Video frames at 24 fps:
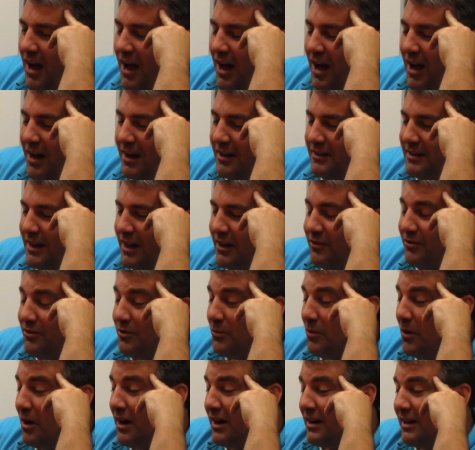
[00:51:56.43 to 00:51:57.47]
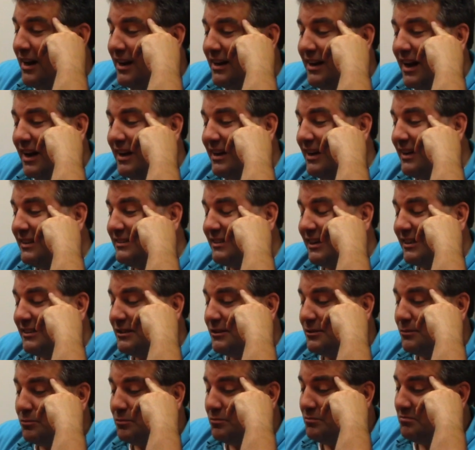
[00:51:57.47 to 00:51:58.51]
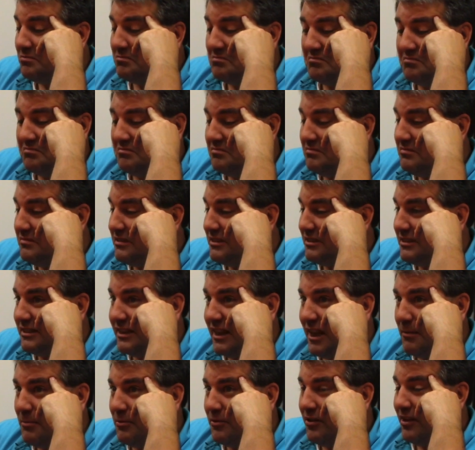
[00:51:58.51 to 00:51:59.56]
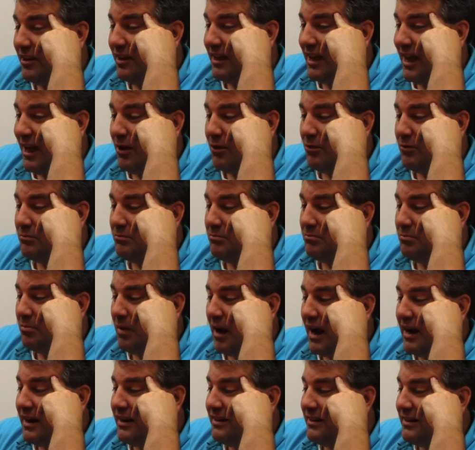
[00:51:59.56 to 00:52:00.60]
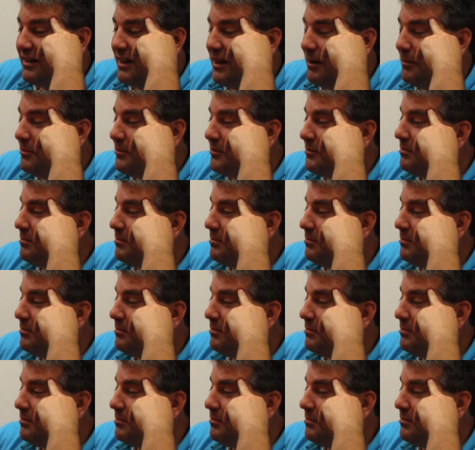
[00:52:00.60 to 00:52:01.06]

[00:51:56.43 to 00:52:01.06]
Nationwide, I guess I just keep seeing how Biden keeps